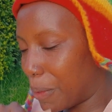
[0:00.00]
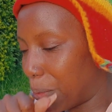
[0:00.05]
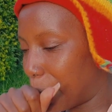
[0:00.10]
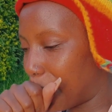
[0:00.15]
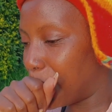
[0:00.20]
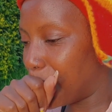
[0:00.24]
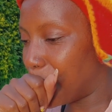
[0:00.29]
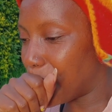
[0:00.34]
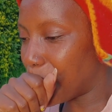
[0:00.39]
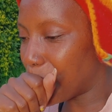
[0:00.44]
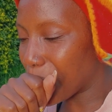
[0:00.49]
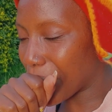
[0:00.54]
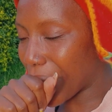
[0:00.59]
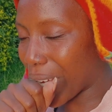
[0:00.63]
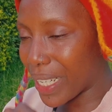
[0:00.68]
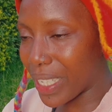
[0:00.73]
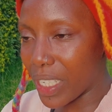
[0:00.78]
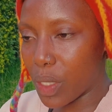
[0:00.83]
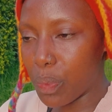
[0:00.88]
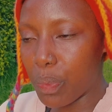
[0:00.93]
I
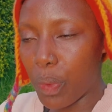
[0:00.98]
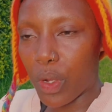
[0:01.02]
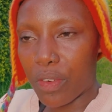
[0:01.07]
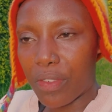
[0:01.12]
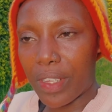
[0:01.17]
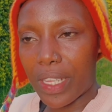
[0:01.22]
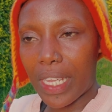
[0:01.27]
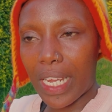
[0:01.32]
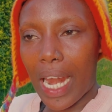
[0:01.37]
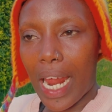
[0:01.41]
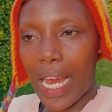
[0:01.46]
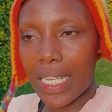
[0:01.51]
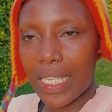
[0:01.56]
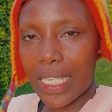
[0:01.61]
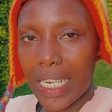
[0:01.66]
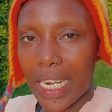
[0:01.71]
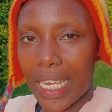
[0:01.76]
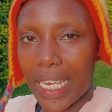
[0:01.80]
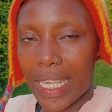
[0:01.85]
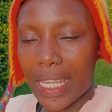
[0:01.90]
just spoke for the last
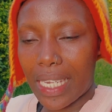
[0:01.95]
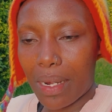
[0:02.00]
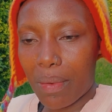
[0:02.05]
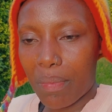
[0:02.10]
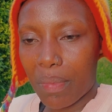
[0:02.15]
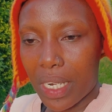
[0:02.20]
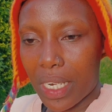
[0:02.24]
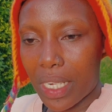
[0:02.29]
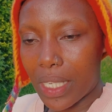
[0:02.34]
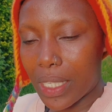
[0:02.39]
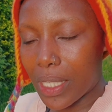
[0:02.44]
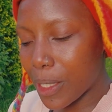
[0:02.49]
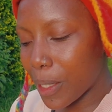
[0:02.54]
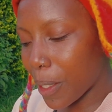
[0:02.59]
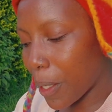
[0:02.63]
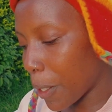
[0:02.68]
3 minutes,